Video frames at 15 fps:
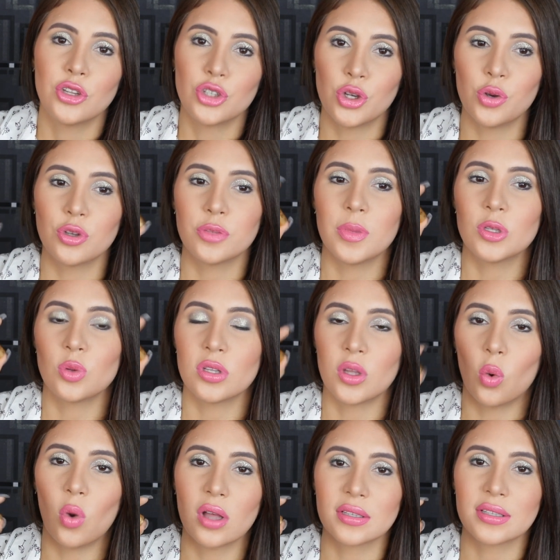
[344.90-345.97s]
choose between
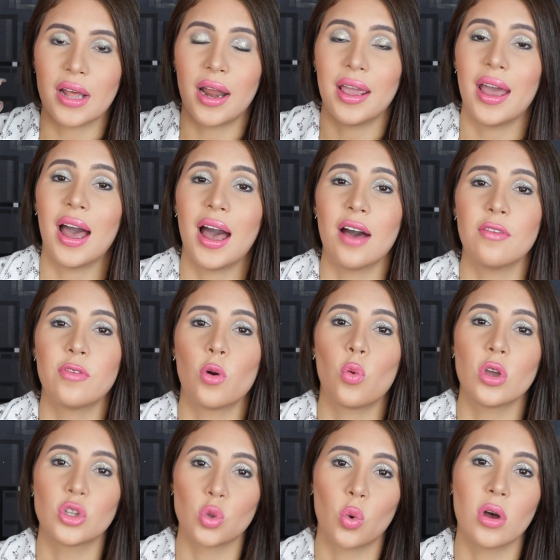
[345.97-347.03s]
the ones that I have,
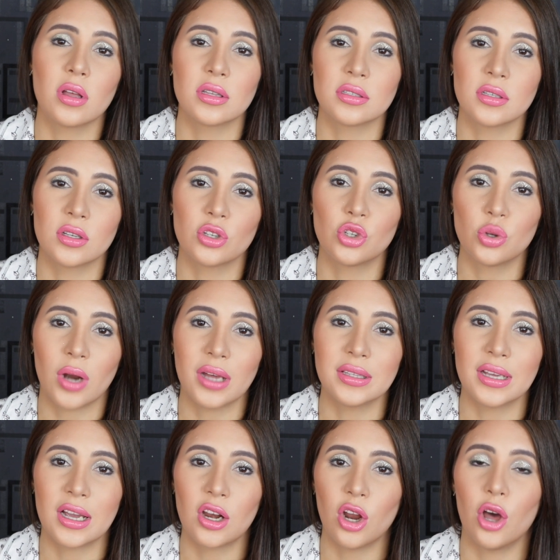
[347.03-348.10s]
which ones should I
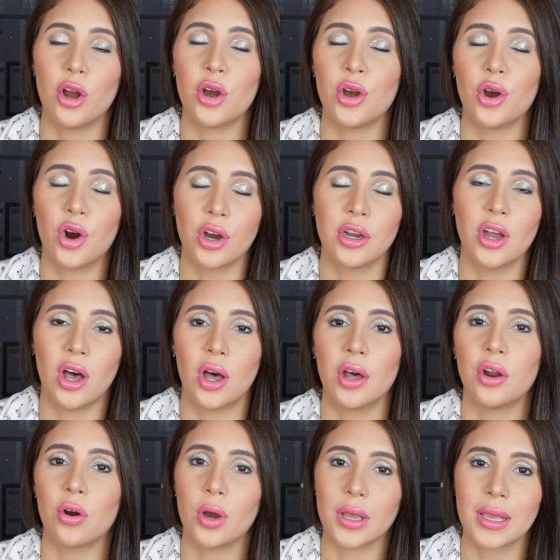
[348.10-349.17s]
declutter or
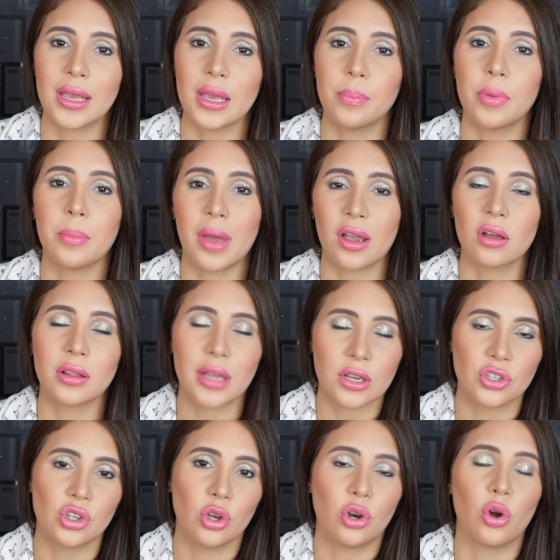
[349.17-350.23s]
not, or keep in my
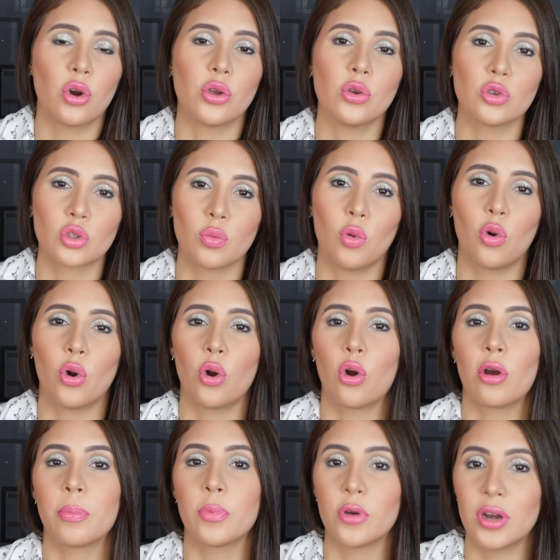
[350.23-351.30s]
collection or use more
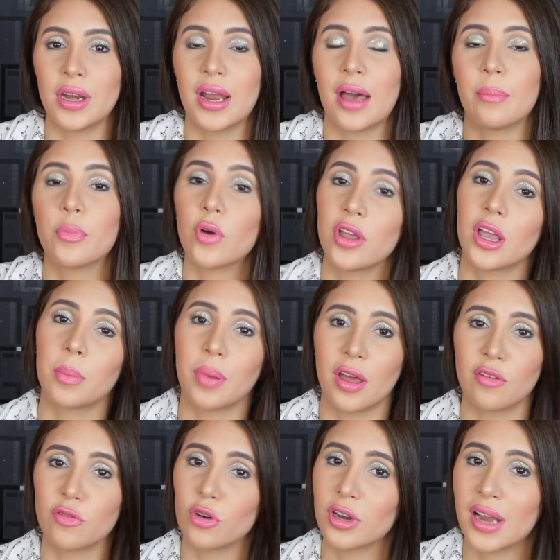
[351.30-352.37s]
or put in a project
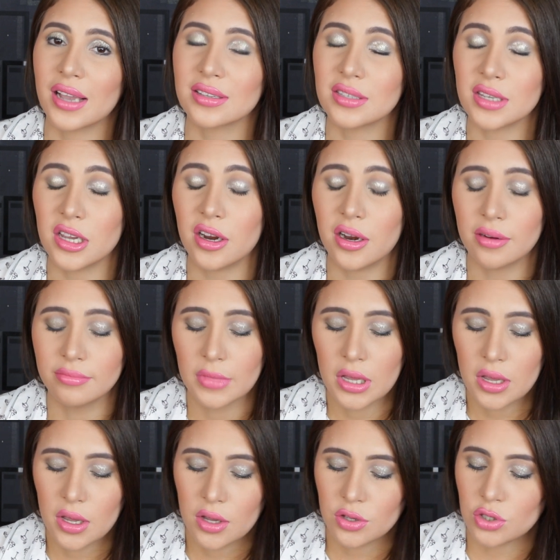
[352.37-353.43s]
pan for next year.
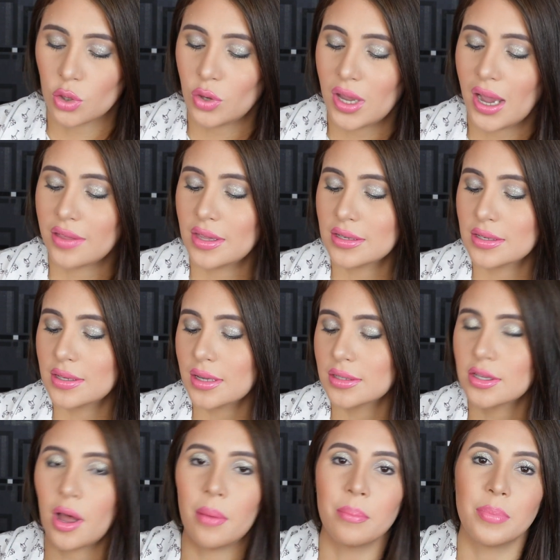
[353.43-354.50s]
So yeah, this is the
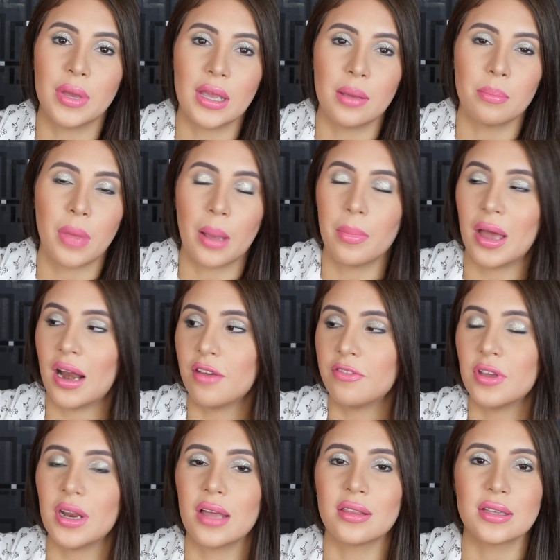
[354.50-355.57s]
Sunbeam by
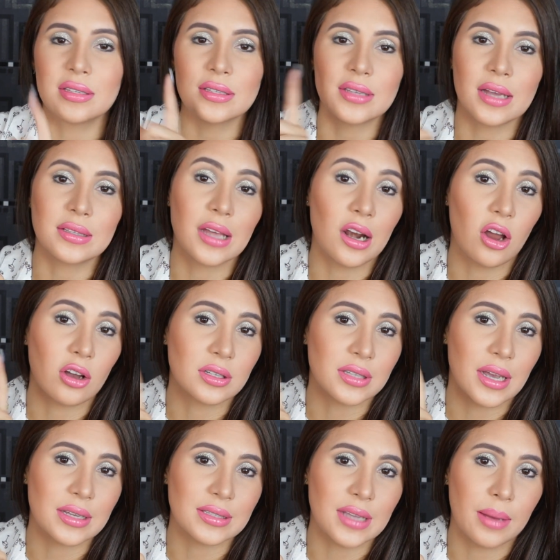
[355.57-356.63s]
Benefit, and this is a deluxe size